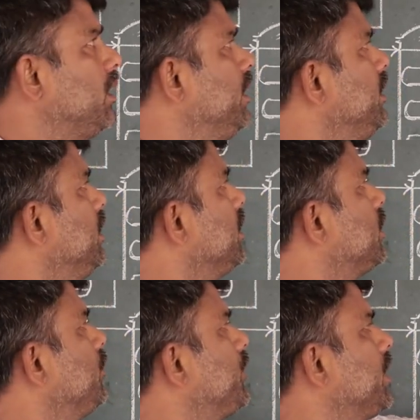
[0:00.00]
Linde
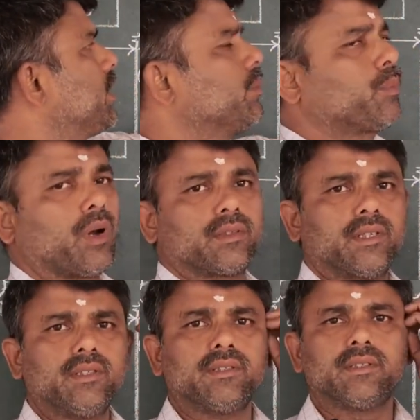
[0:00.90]
liquefaction
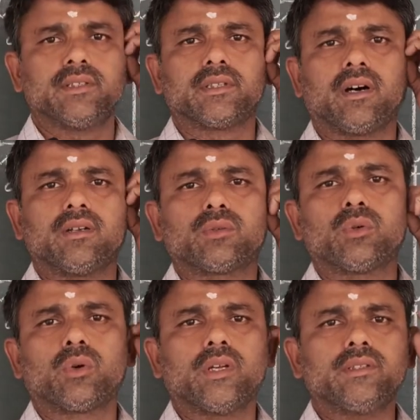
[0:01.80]
process is
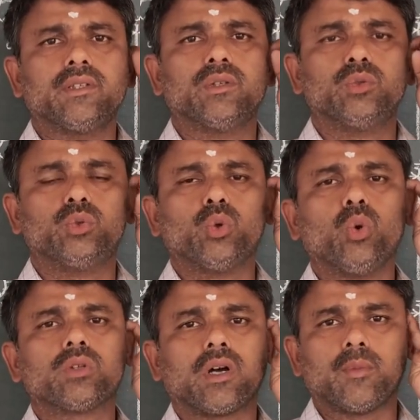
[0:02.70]
also known as
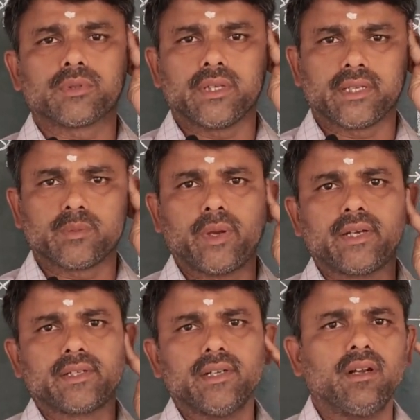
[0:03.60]
Joule-Thomson
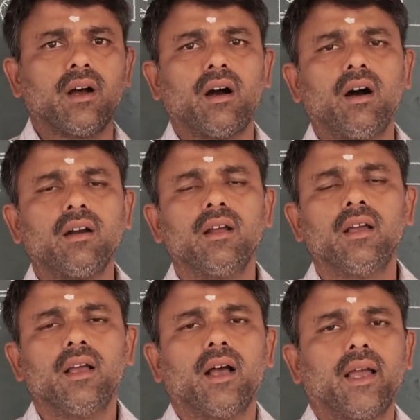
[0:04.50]
expansion or
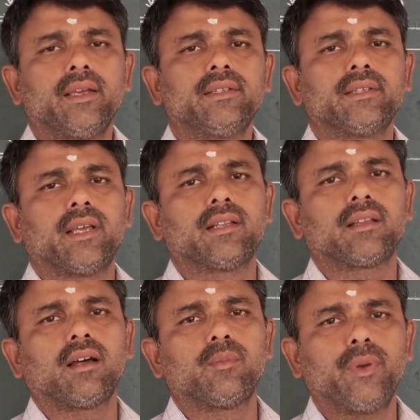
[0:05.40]

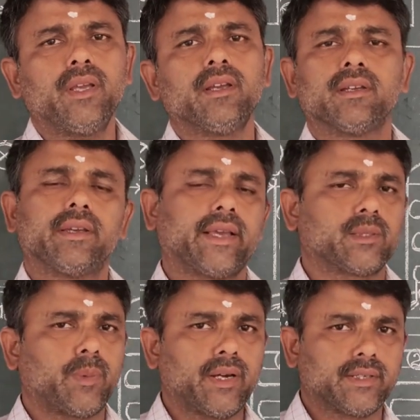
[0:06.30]
Isenthalpic
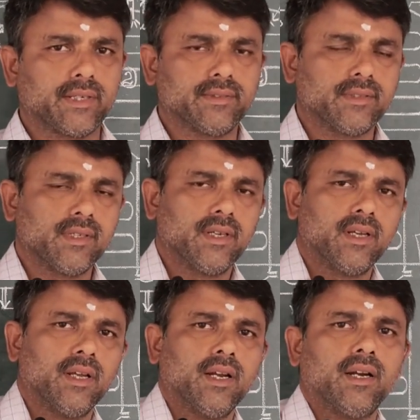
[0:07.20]
expansion.
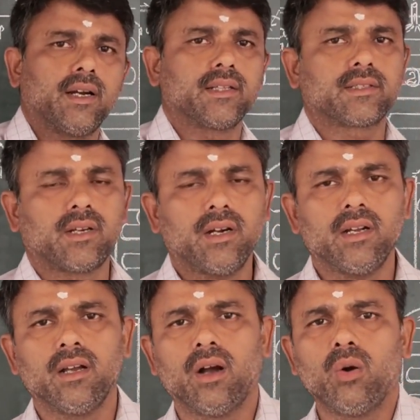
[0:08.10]
Let us
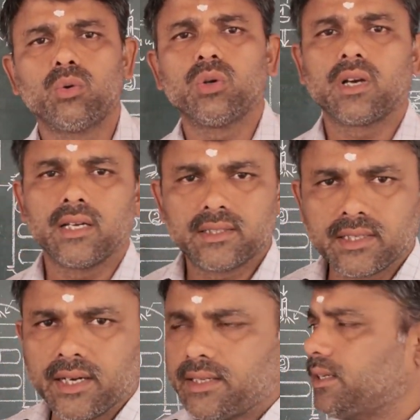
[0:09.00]
start how to
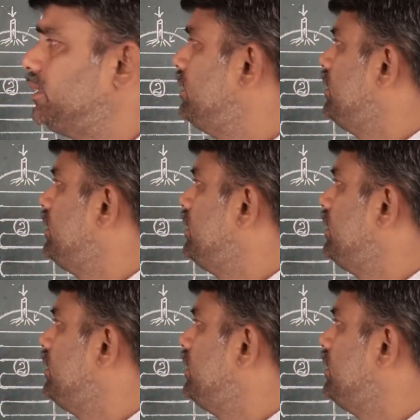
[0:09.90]
construct